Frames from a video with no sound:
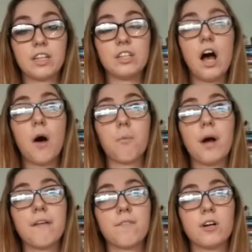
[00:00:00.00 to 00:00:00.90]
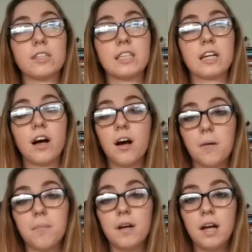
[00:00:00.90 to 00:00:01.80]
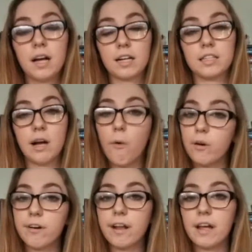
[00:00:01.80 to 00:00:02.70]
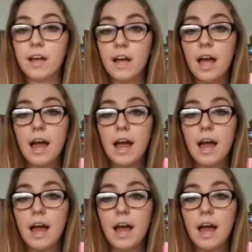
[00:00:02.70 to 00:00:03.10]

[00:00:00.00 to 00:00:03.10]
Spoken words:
could not wait for it to come because I ordered it.